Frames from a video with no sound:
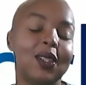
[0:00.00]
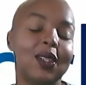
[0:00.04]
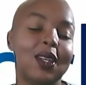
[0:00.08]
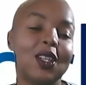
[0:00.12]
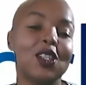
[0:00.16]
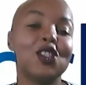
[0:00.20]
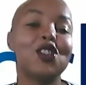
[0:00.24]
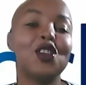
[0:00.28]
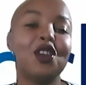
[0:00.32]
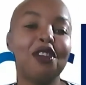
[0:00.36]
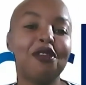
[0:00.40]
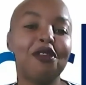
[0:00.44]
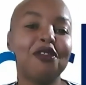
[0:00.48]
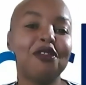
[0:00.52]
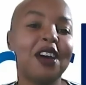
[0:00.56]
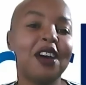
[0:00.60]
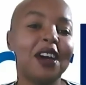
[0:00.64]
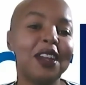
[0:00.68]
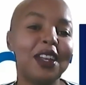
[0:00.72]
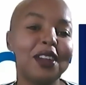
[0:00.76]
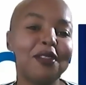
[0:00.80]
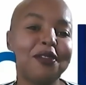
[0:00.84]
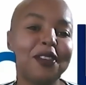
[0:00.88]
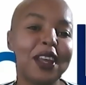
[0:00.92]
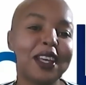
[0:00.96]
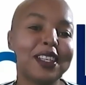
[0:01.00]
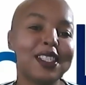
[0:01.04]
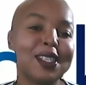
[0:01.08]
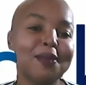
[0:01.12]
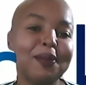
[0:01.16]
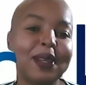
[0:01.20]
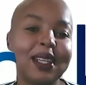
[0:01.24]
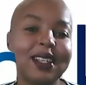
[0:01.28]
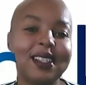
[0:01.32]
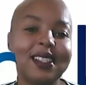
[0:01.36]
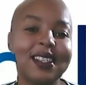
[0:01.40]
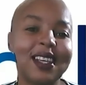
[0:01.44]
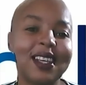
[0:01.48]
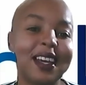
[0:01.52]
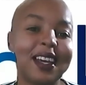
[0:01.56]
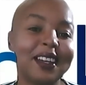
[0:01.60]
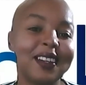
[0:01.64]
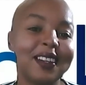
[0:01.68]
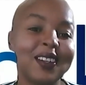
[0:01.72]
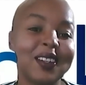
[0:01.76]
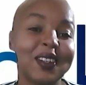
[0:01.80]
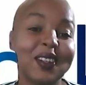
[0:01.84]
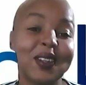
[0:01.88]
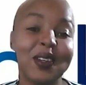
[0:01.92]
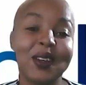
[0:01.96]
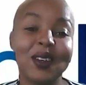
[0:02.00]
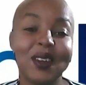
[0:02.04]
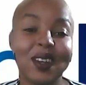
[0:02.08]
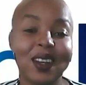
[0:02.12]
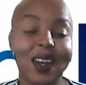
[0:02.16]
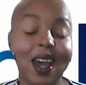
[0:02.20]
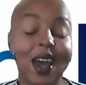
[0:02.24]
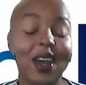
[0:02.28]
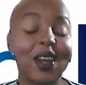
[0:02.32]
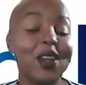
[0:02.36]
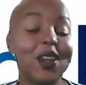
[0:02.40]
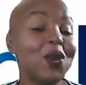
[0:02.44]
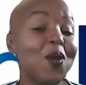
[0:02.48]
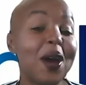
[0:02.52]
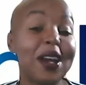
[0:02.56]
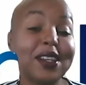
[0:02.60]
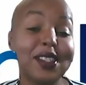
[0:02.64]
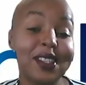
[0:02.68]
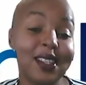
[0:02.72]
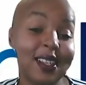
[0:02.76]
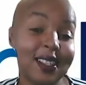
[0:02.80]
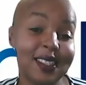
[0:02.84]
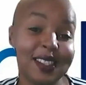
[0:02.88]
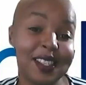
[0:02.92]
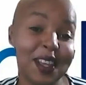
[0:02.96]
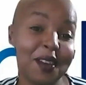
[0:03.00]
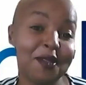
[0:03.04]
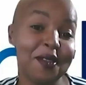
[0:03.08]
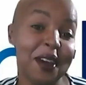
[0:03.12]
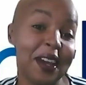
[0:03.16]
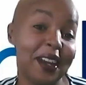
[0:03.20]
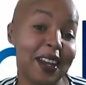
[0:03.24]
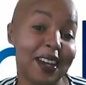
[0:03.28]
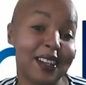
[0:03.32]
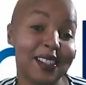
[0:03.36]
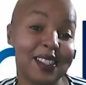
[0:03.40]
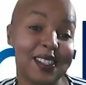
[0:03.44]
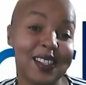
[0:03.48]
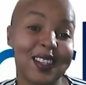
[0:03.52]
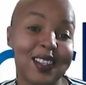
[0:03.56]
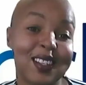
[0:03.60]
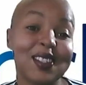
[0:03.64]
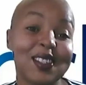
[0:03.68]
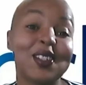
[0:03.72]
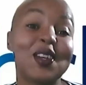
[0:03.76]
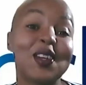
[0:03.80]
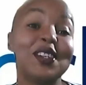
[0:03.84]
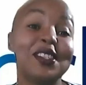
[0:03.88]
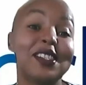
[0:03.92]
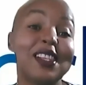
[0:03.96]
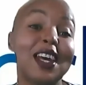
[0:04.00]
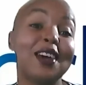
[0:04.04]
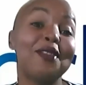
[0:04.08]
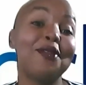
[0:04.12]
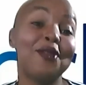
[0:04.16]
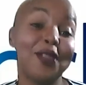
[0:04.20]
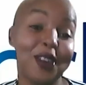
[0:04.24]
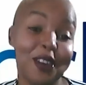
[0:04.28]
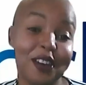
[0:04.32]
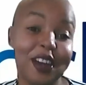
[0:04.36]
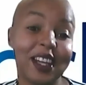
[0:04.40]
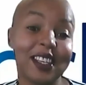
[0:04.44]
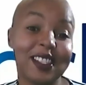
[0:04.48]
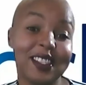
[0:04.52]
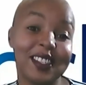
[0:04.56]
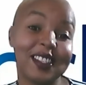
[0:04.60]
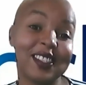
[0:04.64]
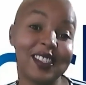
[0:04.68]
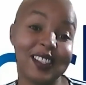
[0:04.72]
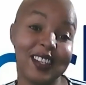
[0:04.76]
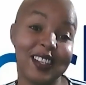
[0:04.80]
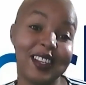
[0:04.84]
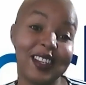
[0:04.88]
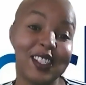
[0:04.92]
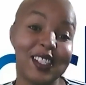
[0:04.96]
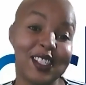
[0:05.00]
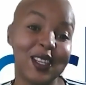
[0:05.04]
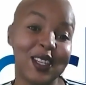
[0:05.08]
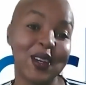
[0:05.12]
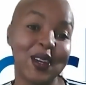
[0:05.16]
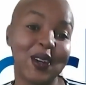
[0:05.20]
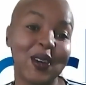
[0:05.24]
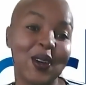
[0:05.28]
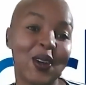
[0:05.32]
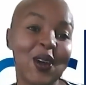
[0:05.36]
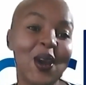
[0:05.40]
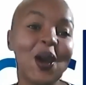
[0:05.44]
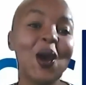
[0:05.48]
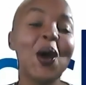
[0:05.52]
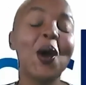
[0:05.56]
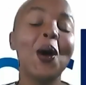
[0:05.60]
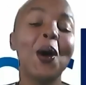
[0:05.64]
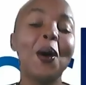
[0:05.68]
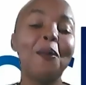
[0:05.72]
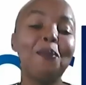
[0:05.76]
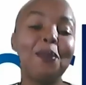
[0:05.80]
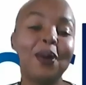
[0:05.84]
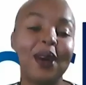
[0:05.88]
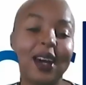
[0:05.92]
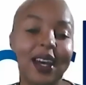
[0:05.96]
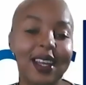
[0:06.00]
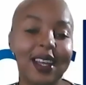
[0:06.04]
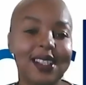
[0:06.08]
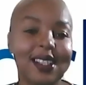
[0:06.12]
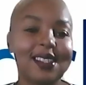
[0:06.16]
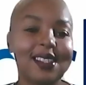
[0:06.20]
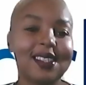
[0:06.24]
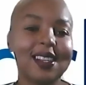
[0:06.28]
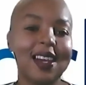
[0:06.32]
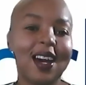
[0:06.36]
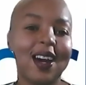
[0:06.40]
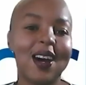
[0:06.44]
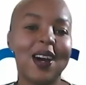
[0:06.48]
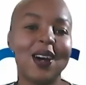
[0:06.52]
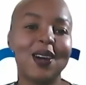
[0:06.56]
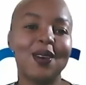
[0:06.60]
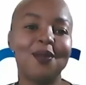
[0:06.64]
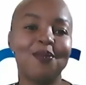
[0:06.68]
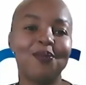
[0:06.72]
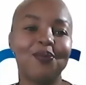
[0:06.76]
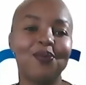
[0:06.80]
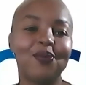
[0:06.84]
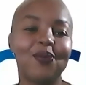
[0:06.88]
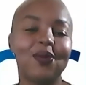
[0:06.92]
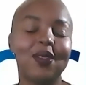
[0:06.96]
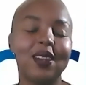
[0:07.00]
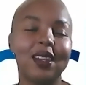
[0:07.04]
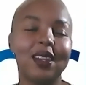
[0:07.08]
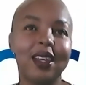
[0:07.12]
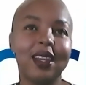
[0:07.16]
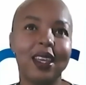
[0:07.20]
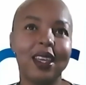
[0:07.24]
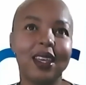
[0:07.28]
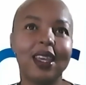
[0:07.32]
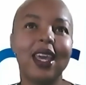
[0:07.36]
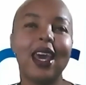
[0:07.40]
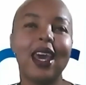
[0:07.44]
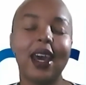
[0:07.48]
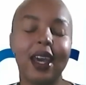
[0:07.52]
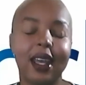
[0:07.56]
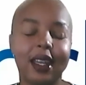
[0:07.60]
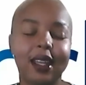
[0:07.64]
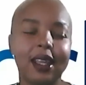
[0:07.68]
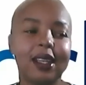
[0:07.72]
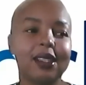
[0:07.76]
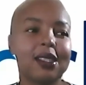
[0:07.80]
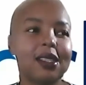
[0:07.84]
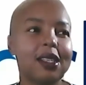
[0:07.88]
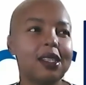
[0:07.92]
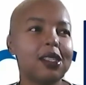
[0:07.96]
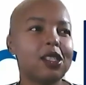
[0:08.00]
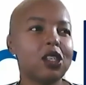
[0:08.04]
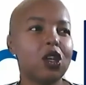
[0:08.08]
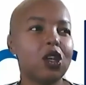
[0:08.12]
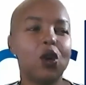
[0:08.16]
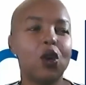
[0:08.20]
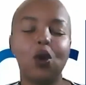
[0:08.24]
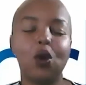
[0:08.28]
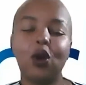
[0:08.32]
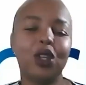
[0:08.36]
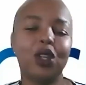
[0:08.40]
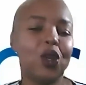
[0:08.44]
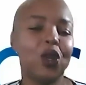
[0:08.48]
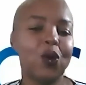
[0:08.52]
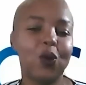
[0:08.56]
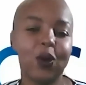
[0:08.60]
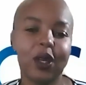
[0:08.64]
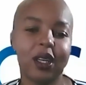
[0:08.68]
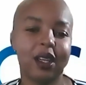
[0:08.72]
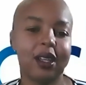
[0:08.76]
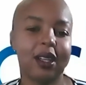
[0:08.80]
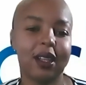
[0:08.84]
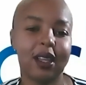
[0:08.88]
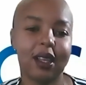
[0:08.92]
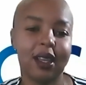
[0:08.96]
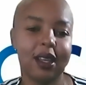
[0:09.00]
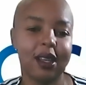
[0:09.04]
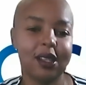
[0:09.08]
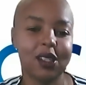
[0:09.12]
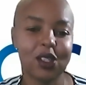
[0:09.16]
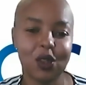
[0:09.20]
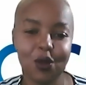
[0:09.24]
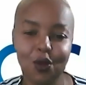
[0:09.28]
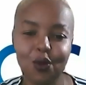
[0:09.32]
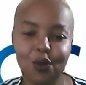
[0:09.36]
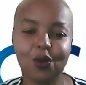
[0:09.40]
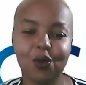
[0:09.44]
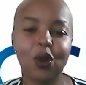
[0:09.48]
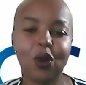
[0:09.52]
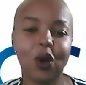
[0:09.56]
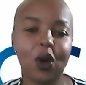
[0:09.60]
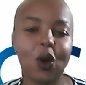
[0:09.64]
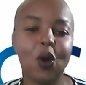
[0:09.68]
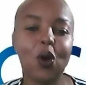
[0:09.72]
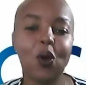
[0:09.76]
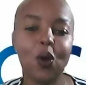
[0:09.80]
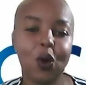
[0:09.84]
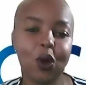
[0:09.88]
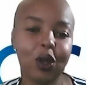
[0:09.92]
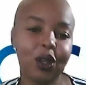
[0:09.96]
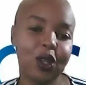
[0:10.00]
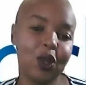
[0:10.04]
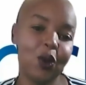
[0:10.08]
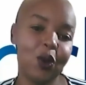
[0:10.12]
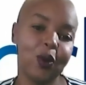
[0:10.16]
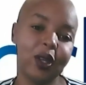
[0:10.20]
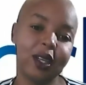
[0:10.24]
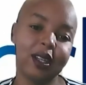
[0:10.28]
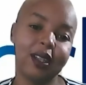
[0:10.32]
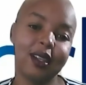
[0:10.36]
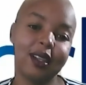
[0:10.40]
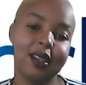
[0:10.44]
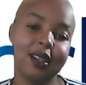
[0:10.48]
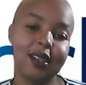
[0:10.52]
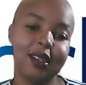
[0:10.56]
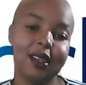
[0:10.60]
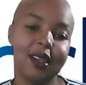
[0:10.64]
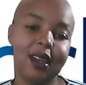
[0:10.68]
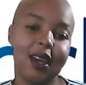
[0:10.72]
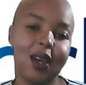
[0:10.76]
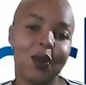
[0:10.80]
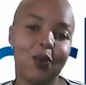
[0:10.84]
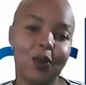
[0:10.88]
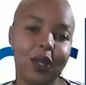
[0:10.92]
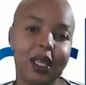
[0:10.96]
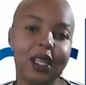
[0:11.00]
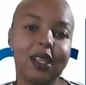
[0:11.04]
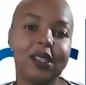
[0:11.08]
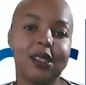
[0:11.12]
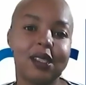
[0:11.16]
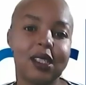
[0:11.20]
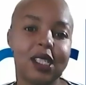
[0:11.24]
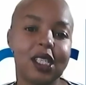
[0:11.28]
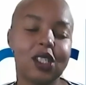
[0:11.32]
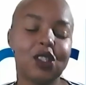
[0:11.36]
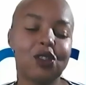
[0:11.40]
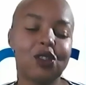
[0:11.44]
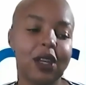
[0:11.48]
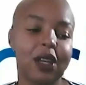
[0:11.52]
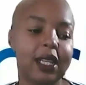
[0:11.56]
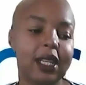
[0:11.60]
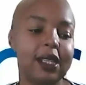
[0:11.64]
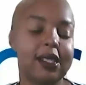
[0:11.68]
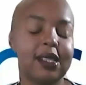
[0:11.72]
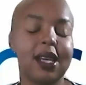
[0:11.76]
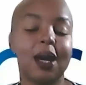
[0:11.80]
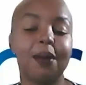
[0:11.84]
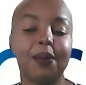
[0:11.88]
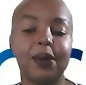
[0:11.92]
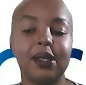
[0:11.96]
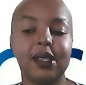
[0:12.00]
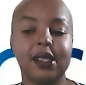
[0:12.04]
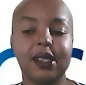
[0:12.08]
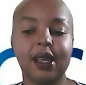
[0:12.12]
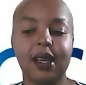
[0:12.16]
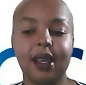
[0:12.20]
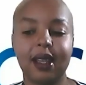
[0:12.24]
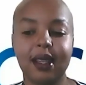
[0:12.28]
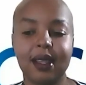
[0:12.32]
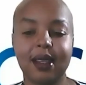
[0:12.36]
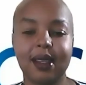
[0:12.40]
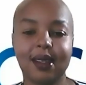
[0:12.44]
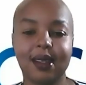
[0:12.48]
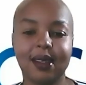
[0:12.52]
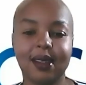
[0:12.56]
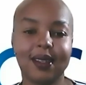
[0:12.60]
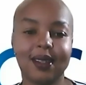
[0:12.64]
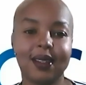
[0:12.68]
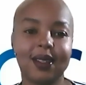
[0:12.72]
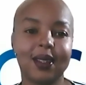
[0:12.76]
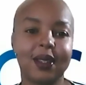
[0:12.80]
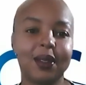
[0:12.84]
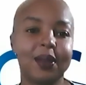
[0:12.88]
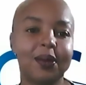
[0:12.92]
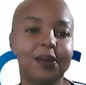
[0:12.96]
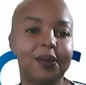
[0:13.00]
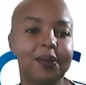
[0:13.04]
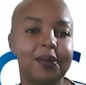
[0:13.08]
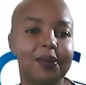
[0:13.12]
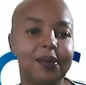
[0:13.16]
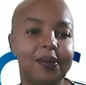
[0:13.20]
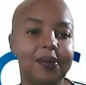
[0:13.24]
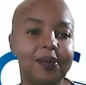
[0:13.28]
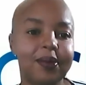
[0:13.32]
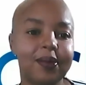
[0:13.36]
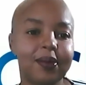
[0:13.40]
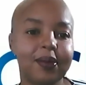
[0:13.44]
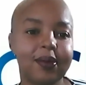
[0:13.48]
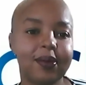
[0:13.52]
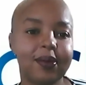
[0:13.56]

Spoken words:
So the fun, the flexibility, and I don't know why she didn't say finances, because that Forex is good too. But yeah, it's a whole new world. It's a whole new world. And we need to just really tap into it.